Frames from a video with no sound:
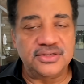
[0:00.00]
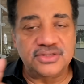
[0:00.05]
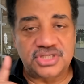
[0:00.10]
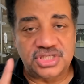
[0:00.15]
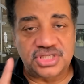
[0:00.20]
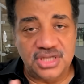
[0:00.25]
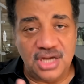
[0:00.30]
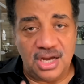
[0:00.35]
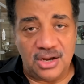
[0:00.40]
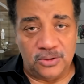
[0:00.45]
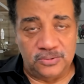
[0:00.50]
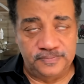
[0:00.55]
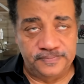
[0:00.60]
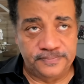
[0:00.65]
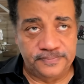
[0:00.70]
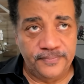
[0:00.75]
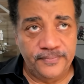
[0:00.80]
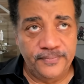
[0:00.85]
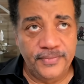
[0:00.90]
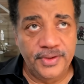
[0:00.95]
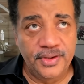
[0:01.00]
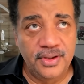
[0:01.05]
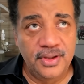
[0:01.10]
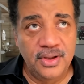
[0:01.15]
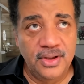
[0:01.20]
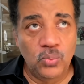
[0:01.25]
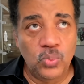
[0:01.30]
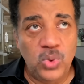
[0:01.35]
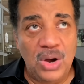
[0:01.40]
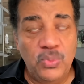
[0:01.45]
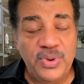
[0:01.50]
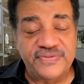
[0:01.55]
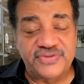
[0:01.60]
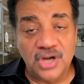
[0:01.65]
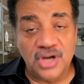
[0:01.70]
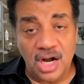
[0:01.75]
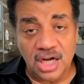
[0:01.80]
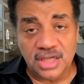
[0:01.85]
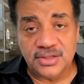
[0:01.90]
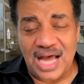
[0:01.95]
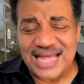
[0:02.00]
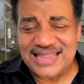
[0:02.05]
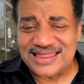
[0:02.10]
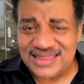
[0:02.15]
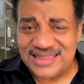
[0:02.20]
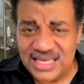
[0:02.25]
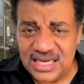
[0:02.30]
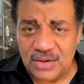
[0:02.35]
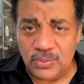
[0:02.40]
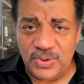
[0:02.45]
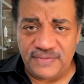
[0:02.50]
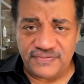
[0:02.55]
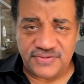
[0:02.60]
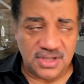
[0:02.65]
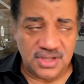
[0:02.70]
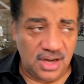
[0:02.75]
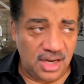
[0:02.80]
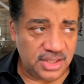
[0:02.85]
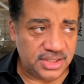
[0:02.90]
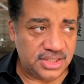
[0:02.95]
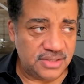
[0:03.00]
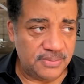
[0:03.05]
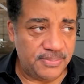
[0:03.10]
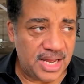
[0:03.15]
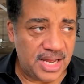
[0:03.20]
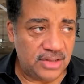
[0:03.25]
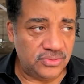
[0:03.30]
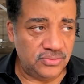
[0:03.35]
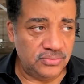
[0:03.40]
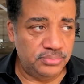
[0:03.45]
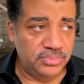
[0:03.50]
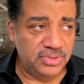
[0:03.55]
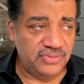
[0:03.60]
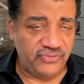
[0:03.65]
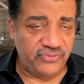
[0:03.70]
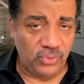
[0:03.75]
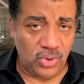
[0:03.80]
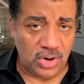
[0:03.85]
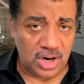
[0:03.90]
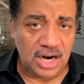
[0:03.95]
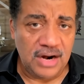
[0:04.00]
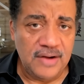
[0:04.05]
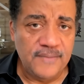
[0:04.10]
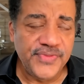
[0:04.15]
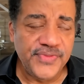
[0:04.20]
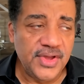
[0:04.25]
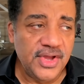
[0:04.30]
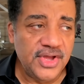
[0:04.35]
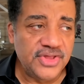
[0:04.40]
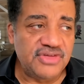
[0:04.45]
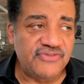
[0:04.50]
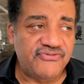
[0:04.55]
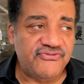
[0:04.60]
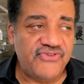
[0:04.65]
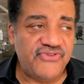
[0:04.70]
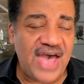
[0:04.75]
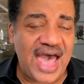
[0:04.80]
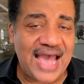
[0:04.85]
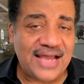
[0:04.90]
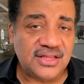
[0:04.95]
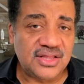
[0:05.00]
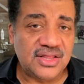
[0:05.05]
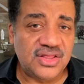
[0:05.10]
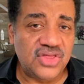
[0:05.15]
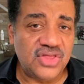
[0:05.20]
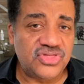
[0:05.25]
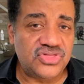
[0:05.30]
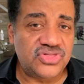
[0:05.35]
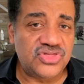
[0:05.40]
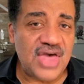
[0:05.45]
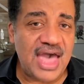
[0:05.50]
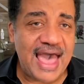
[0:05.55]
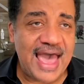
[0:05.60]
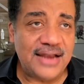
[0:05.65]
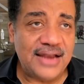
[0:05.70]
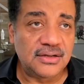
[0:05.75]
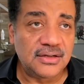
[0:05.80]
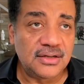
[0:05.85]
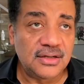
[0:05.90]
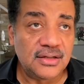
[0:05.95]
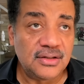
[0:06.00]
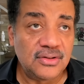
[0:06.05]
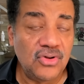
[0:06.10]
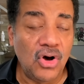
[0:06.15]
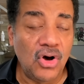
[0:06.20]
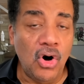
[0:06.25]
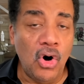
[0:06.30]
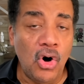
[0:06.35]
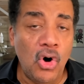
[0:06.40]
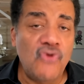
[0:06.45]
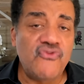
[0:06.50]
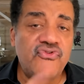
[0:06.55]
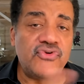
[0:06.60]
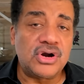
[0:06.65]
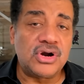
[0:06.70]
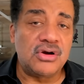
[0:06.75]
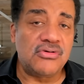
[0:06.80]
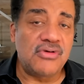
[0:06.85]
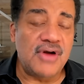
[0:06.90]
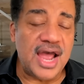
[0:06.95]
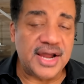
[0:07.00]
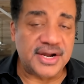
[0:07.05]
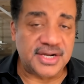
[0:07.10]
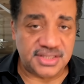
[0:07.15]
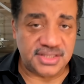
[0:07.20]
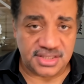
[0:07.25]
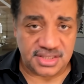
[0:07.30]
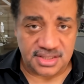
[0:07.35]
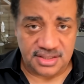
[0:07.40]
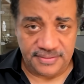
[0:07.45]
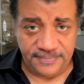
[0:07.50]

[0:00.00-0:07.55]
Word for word: So, what we've talked, I think we've talked about before the fact that that overcorrects.